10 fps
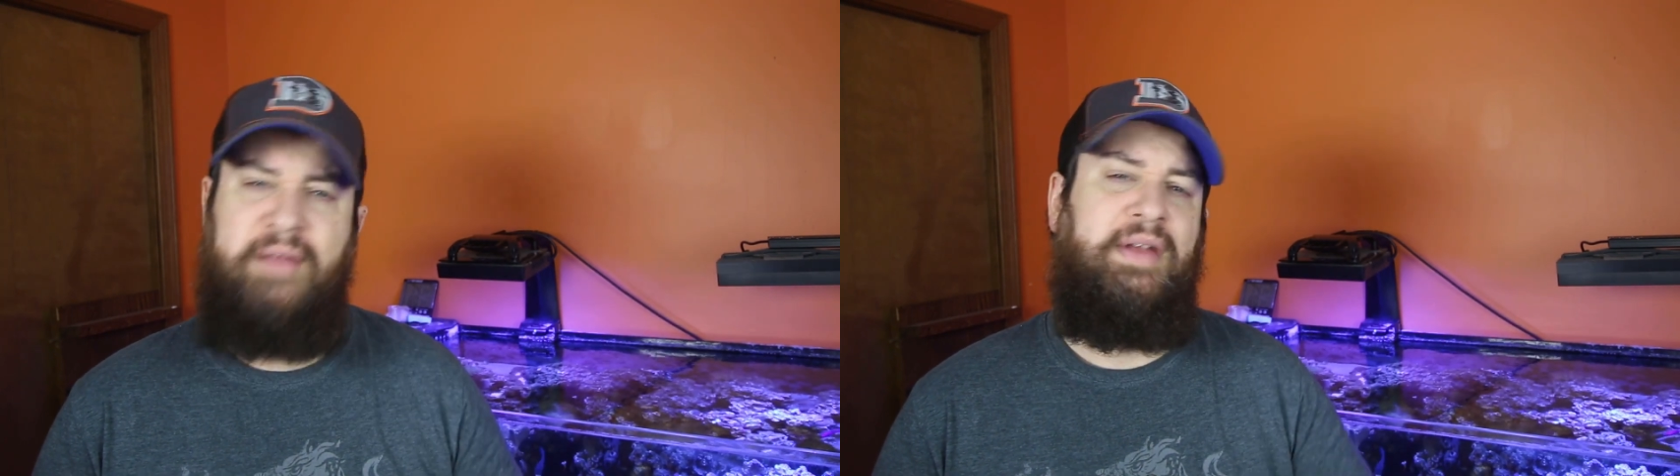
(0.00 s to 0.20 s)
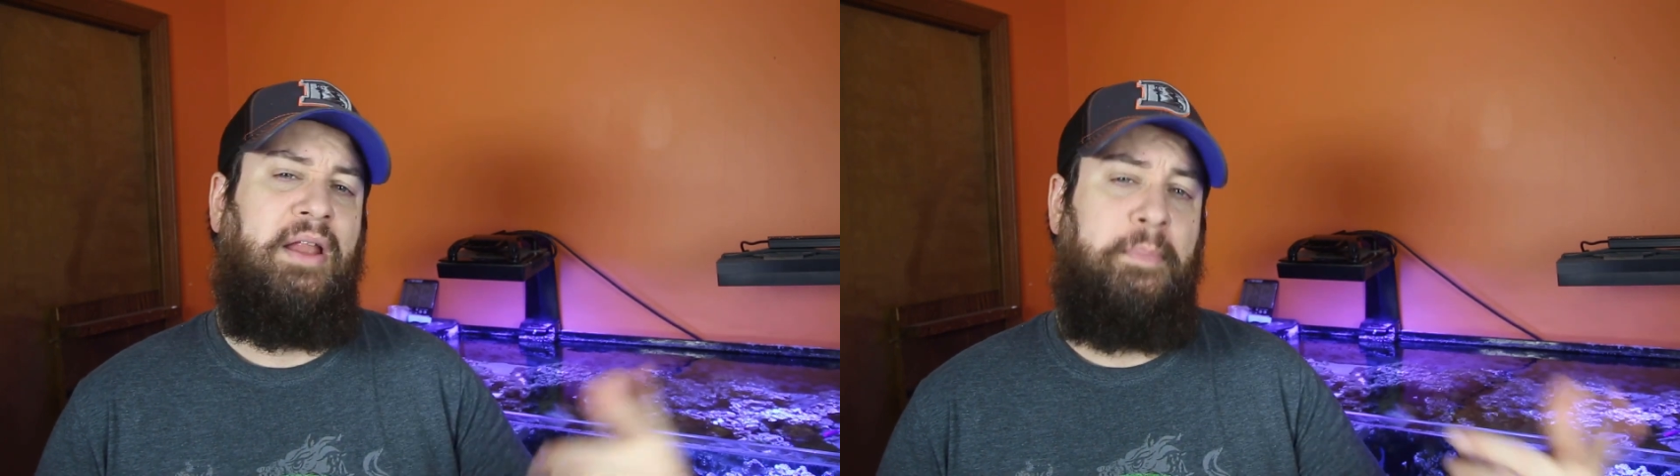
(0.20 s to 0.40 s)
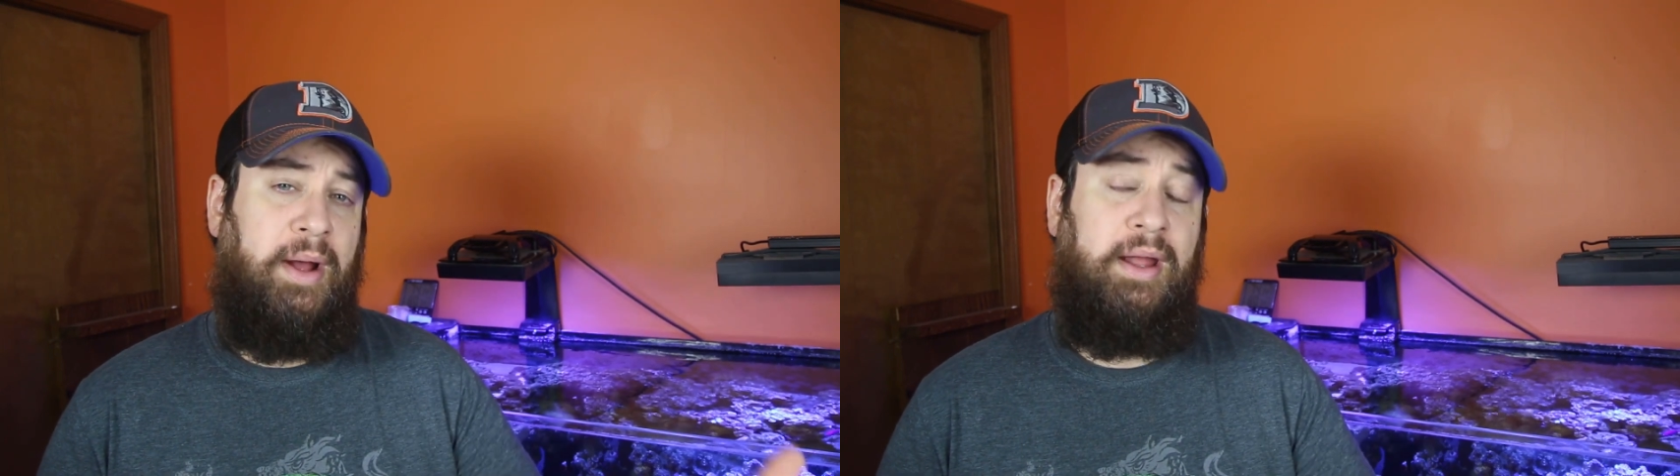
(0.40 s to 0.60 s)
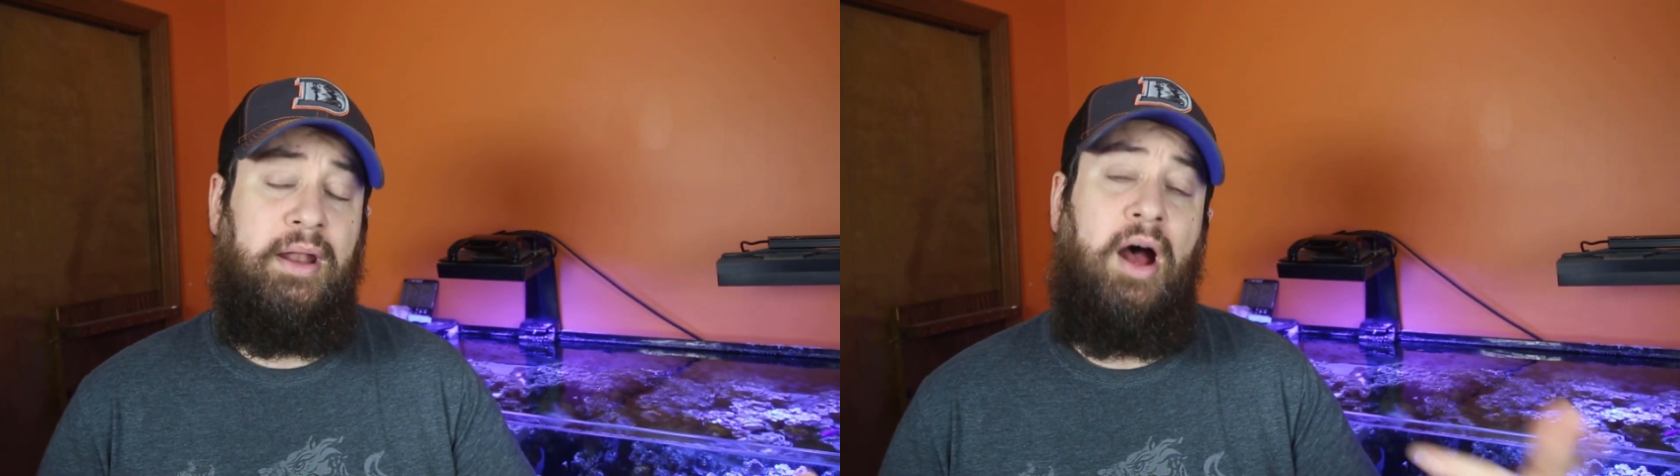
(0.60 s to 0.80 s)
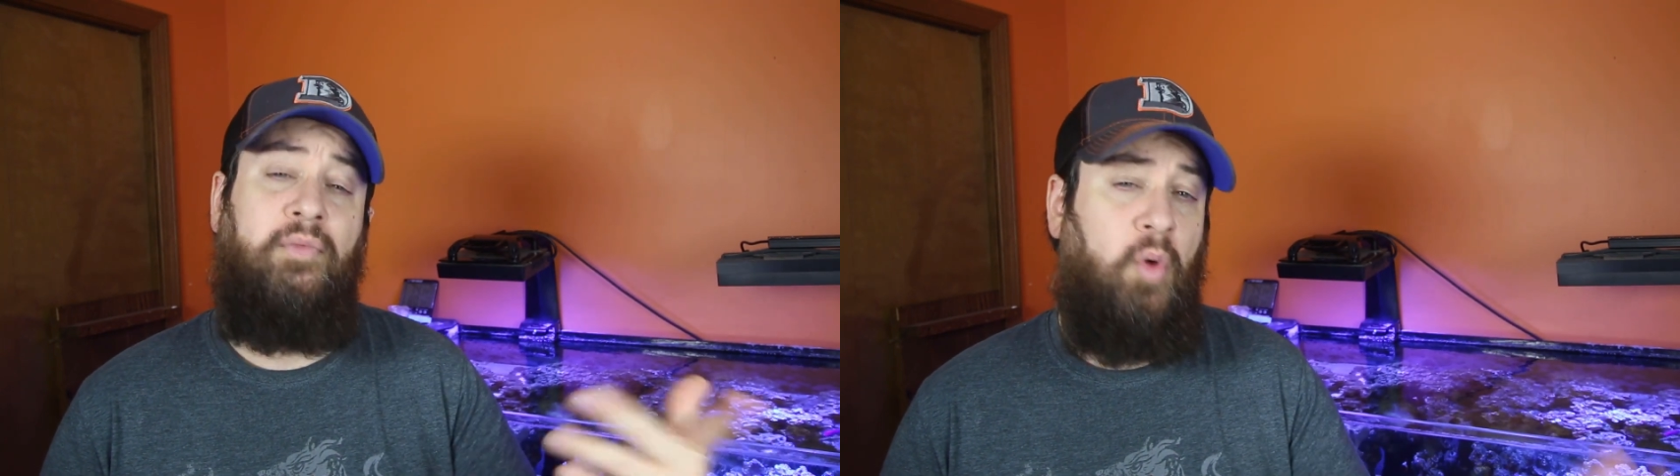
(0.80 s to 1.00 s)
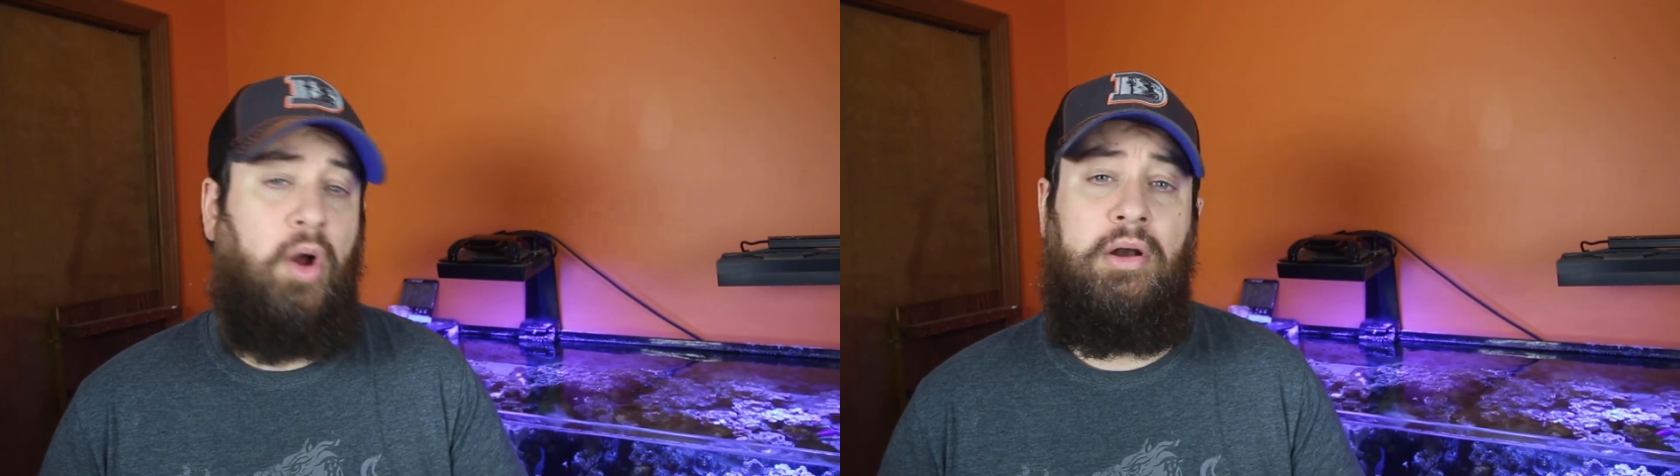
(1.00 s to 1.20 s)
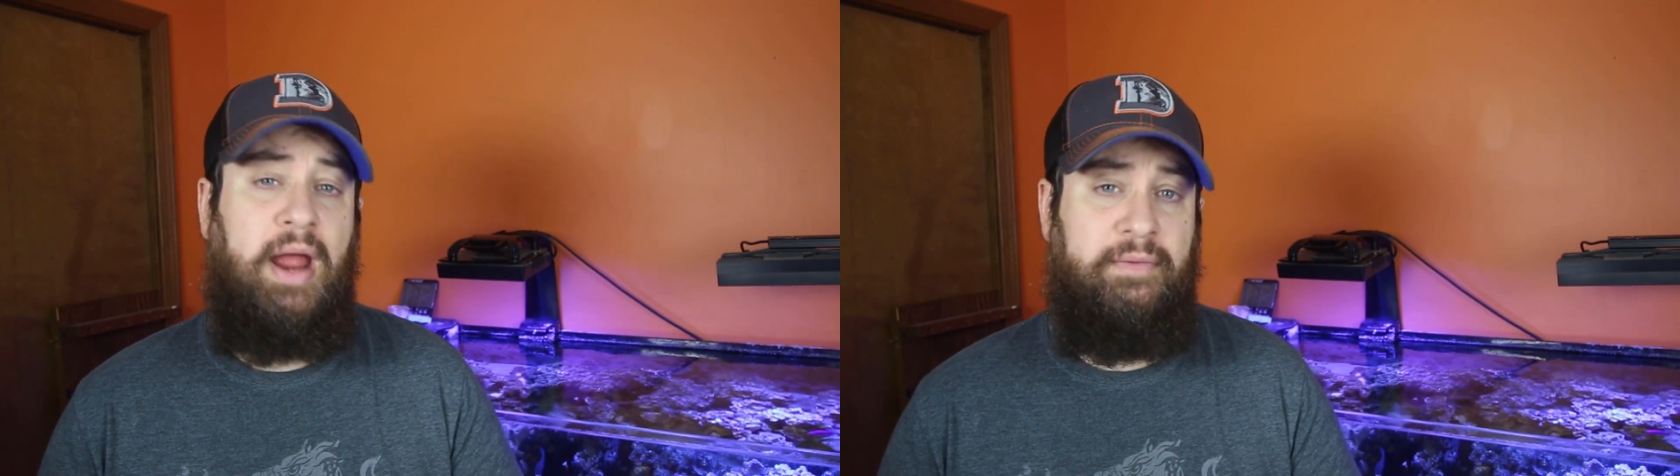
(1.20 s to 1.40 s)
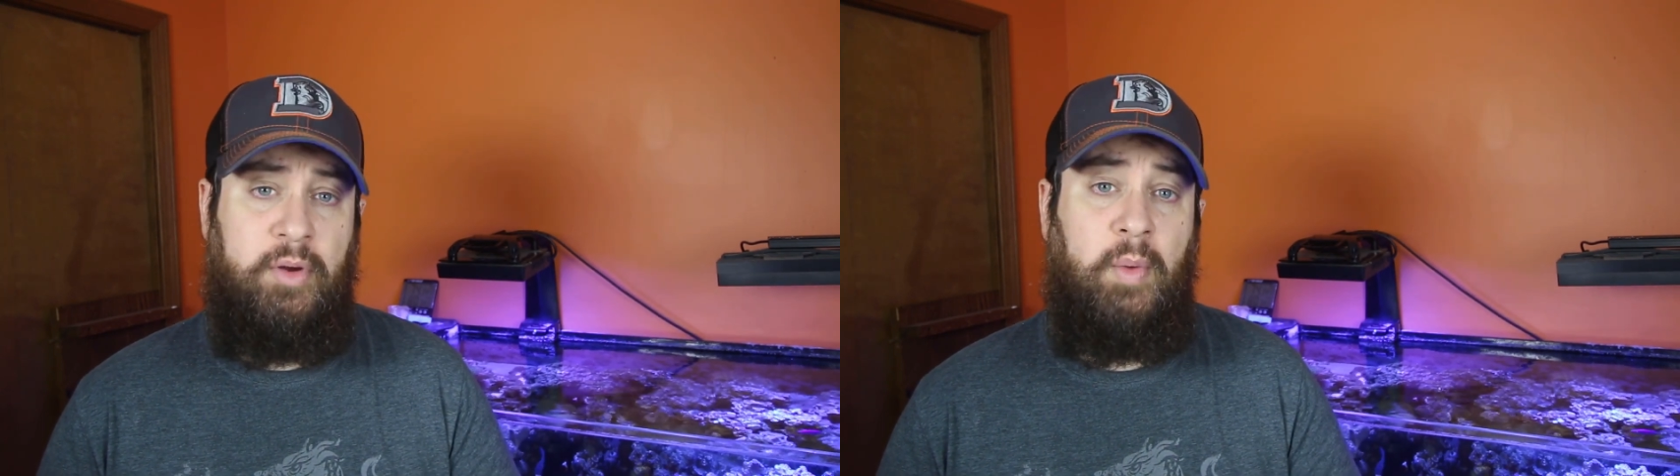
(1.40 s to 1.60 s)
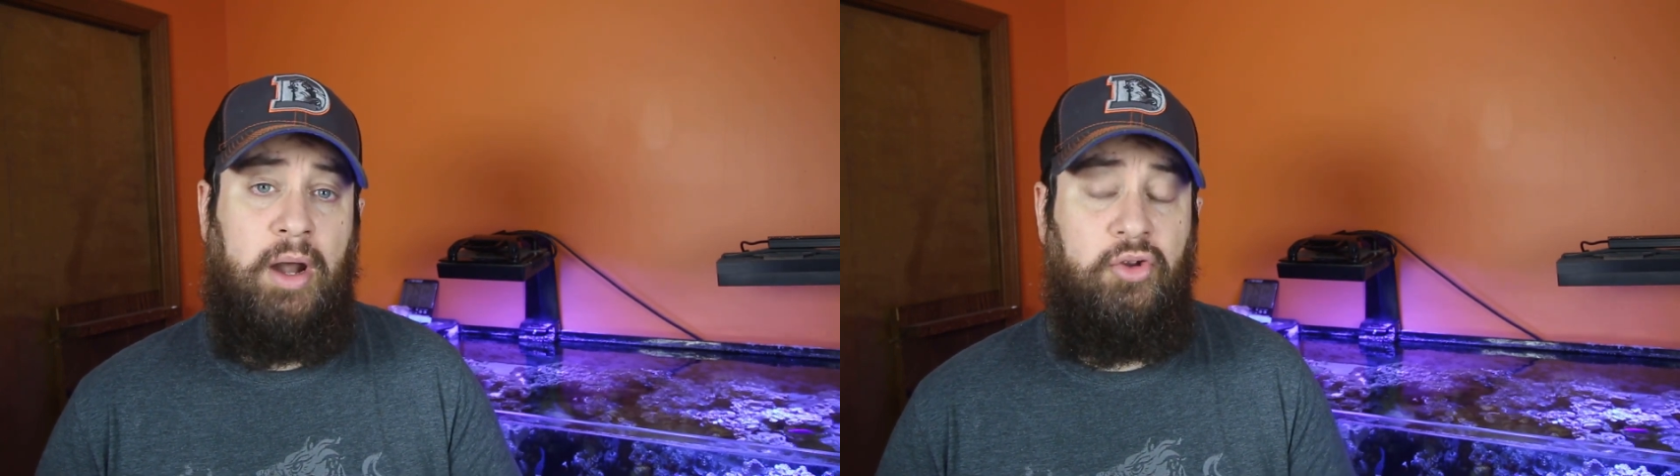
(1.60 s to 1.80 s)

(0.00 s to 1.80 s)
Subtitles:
5-gallon bucket of water everywhere.